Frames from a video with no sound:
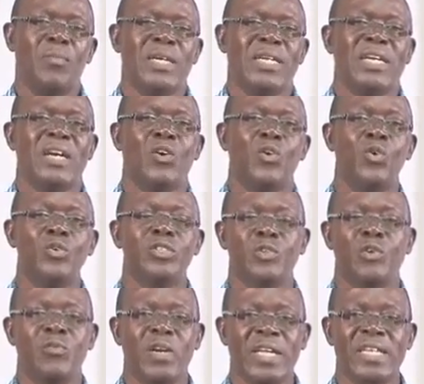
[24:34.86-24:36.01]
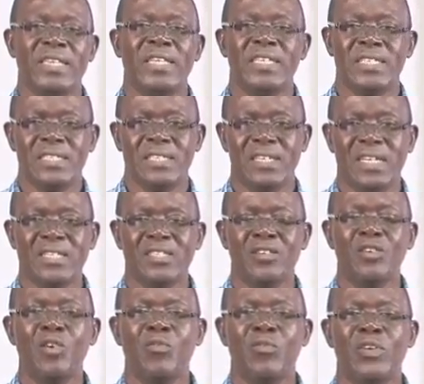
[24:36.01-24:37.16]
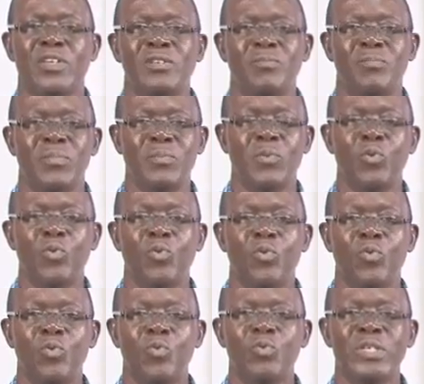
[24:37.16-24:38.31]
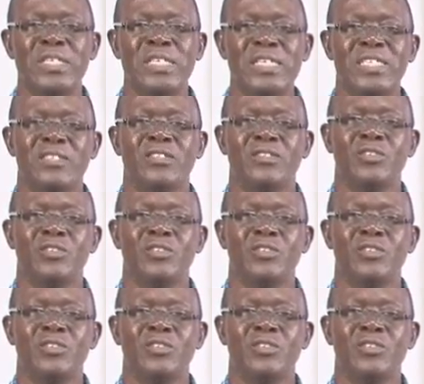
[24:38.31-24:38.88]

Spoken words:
But there are codes of ethics that govern people who need